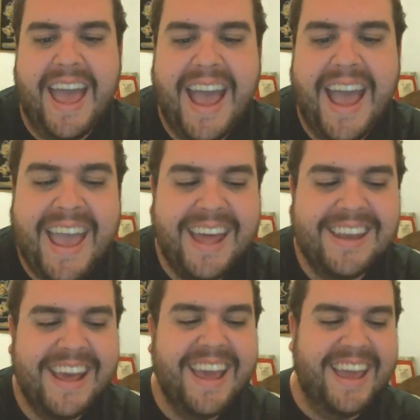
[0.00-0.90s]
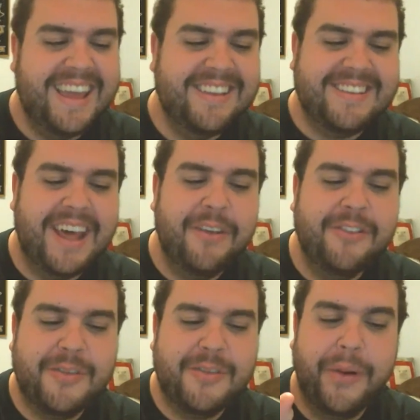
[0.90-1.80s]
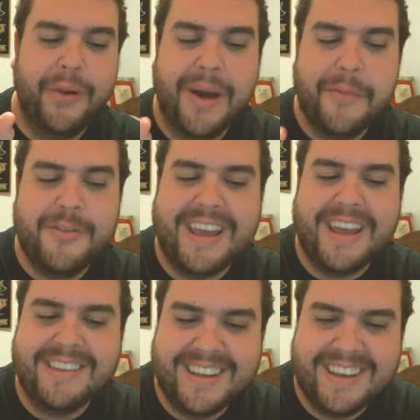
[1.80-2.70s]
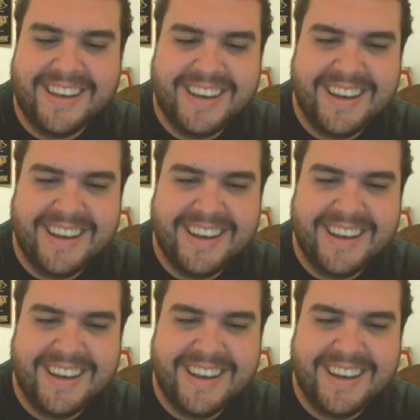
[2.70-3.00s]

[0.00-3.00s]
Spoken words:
And instead of just putting up Jason,